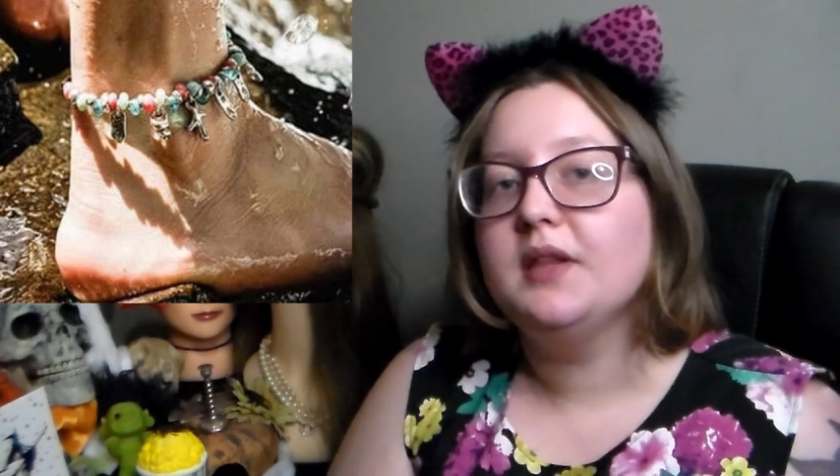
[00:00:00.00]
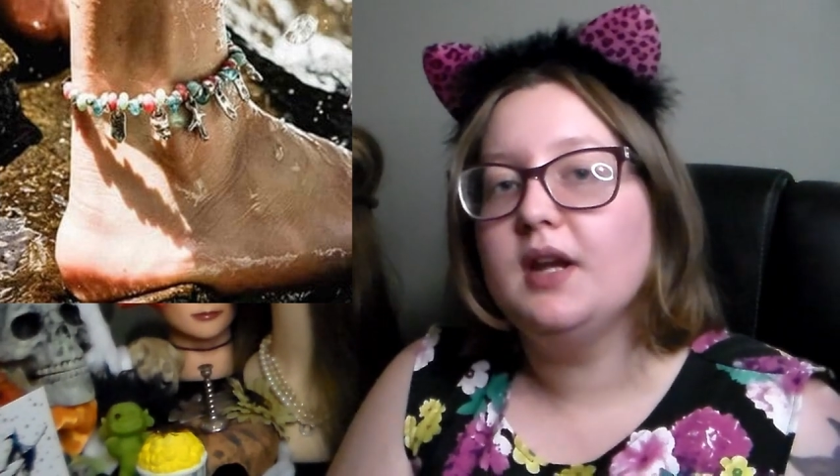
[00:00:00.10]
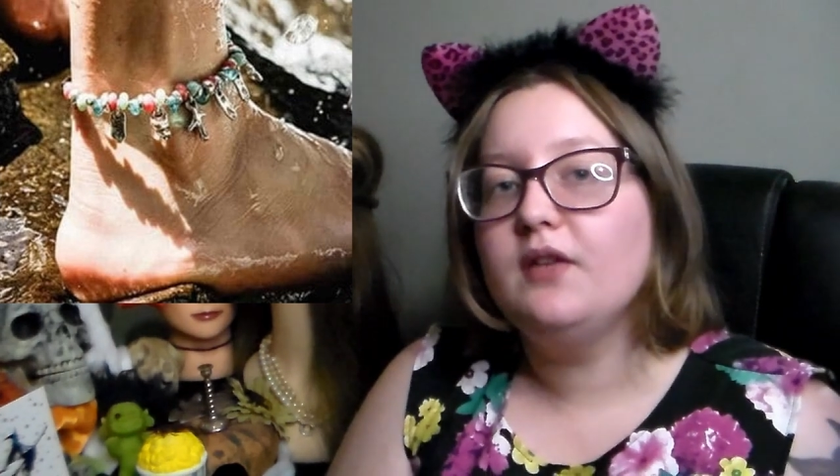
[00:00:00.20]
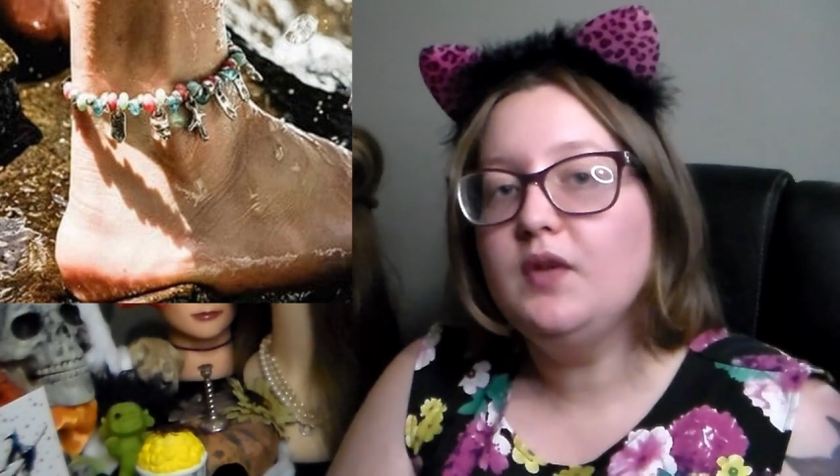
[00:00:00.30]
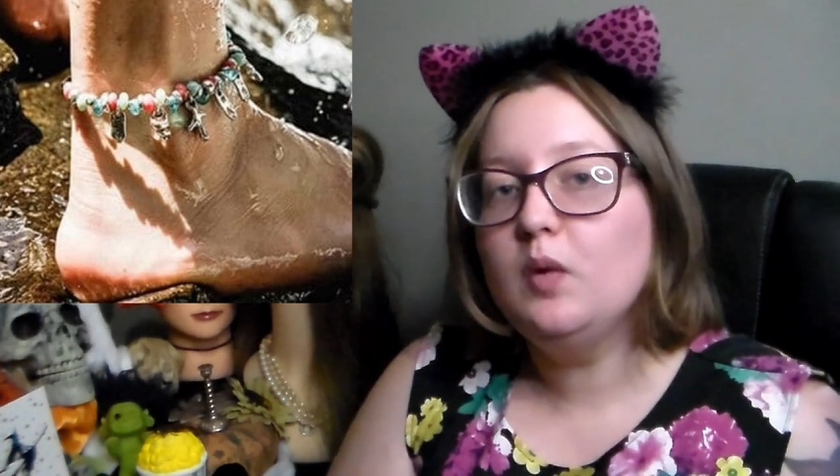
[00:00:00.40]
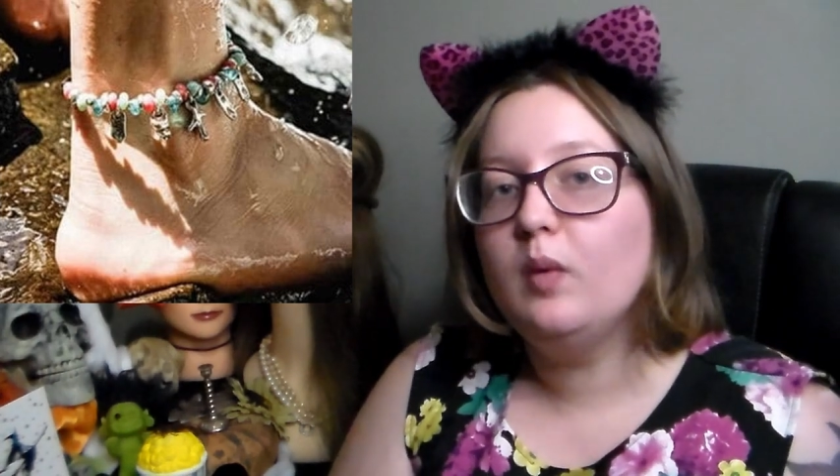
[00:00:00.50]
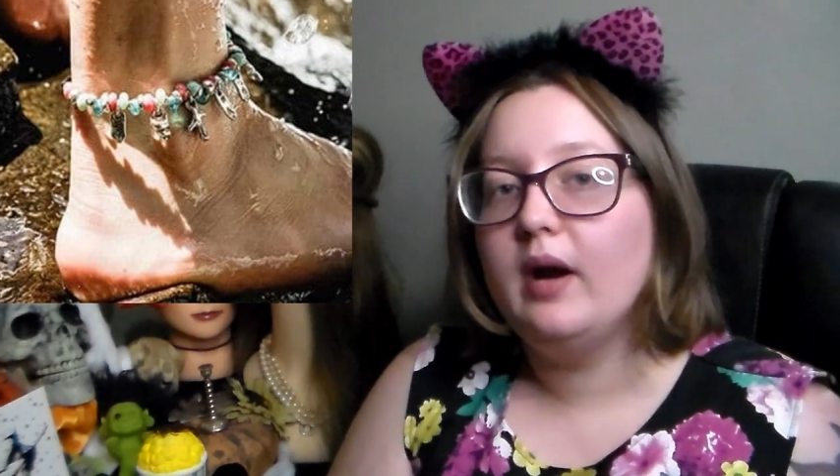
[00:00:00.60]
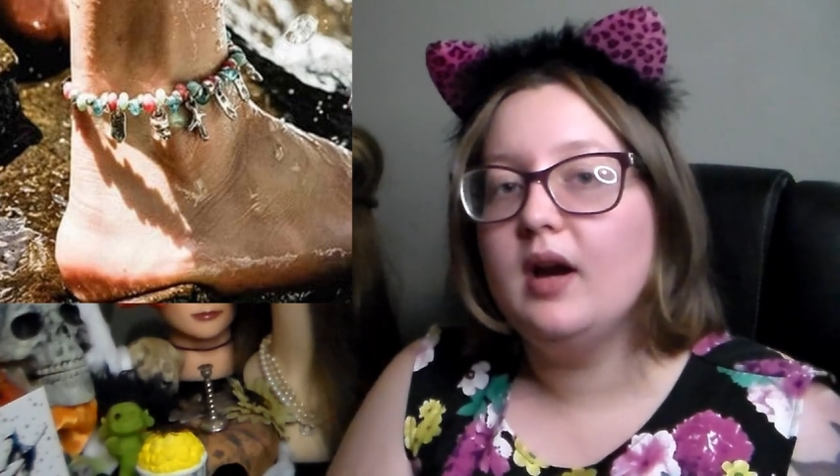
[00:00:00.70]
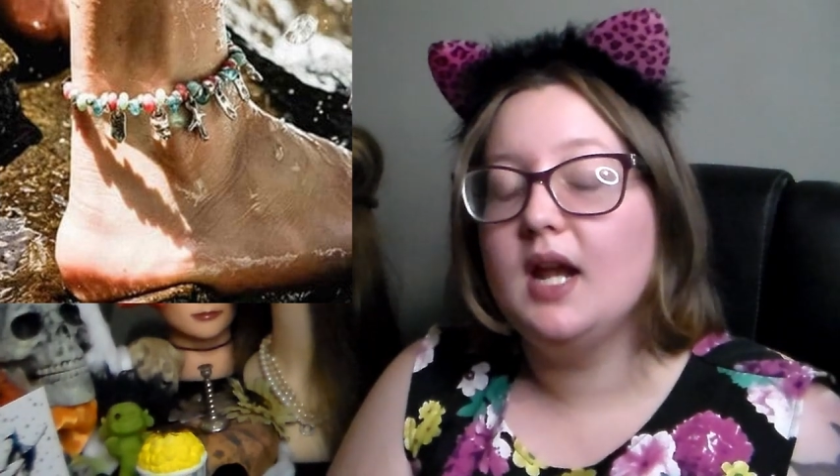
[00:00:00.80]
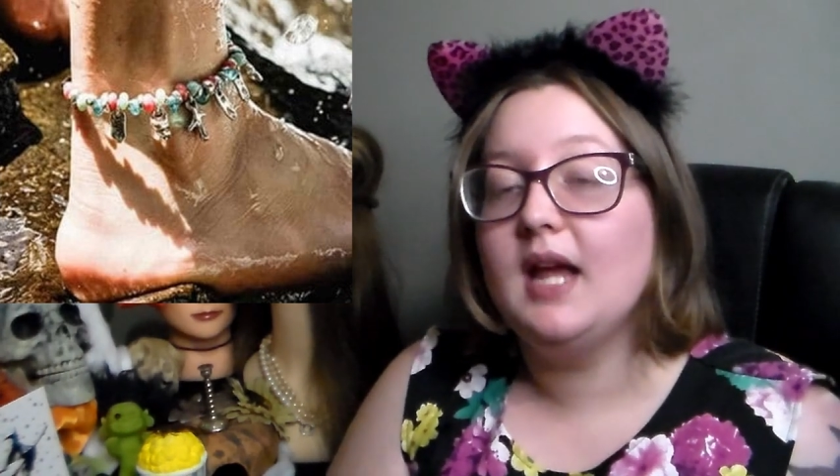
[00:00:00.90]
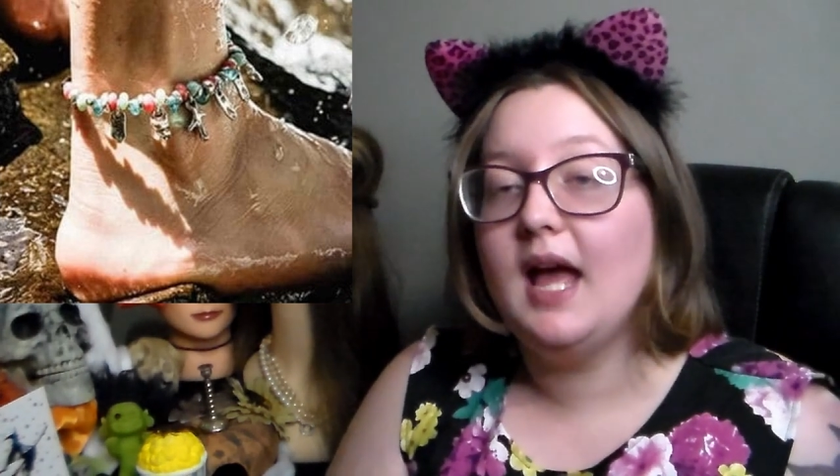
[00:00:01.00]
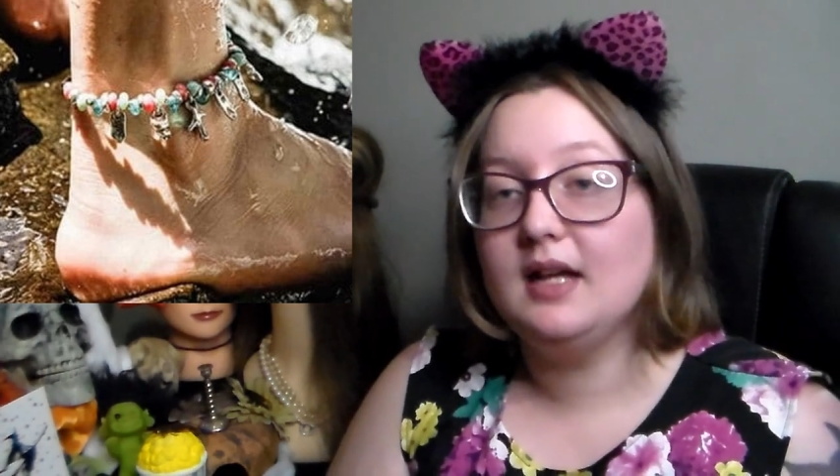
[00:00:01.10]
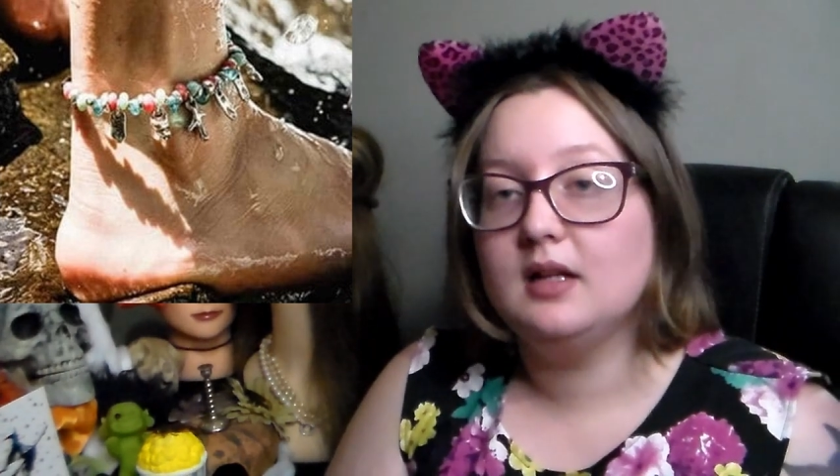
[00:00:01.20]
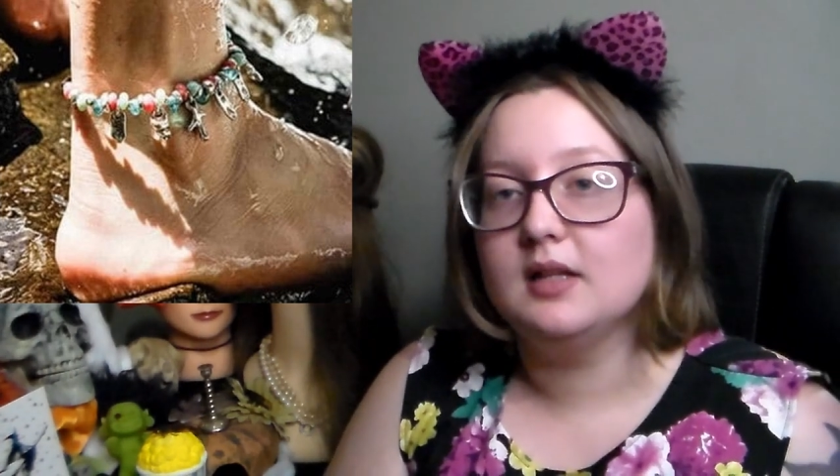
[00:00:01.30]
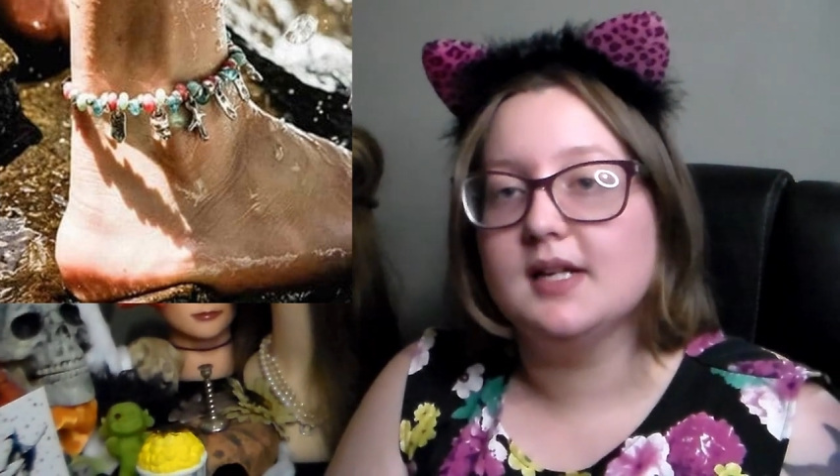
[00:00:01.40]
that if you wear an
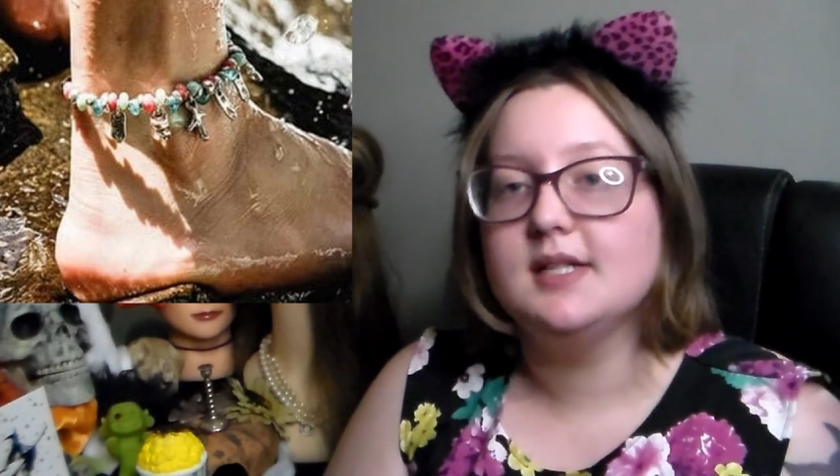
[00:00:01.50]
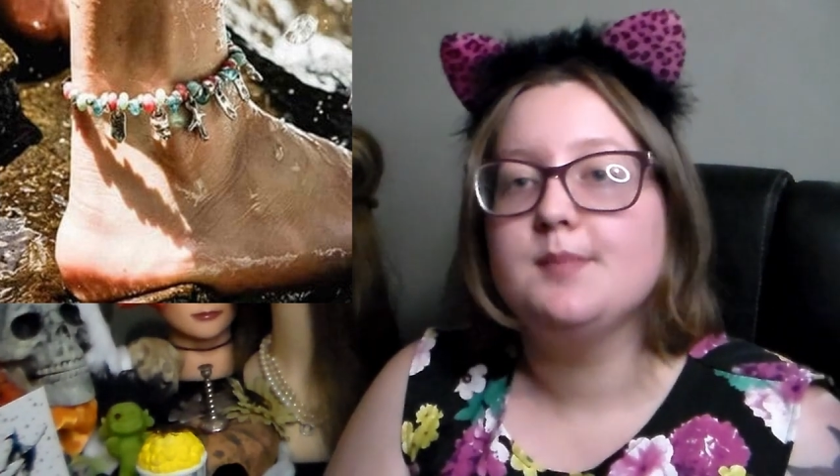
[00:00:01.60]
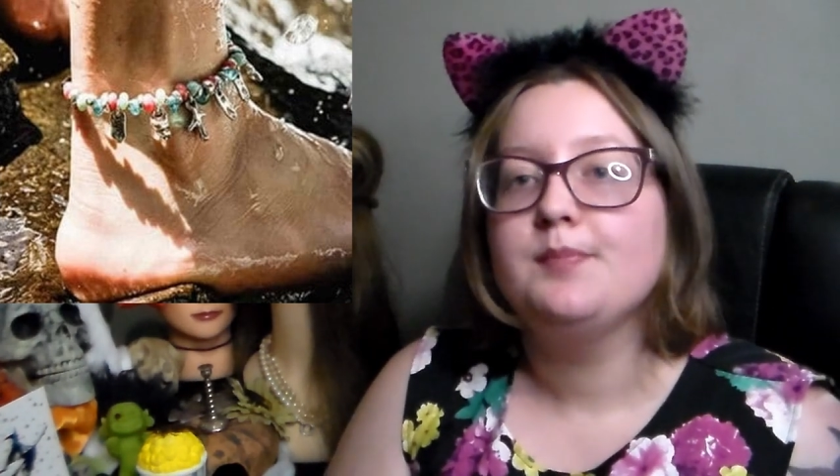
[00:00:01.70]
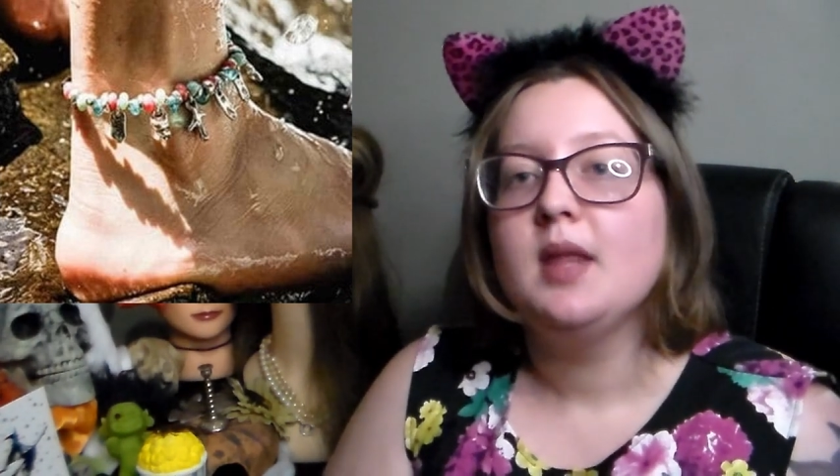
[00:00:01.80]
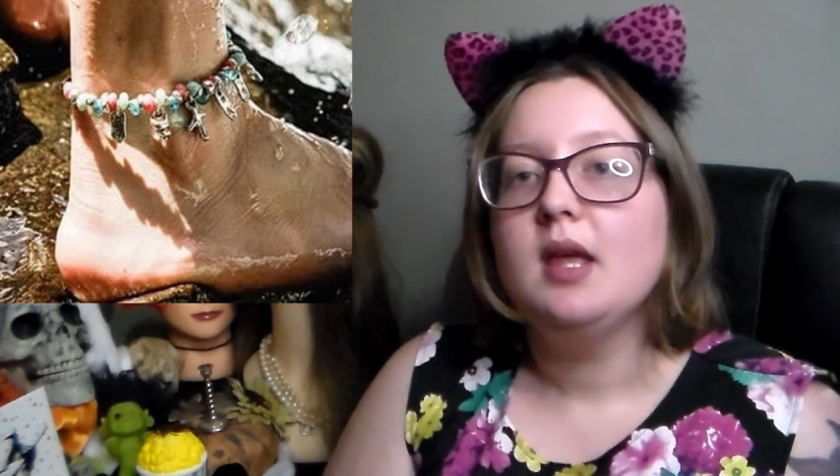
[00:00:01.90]
anklet,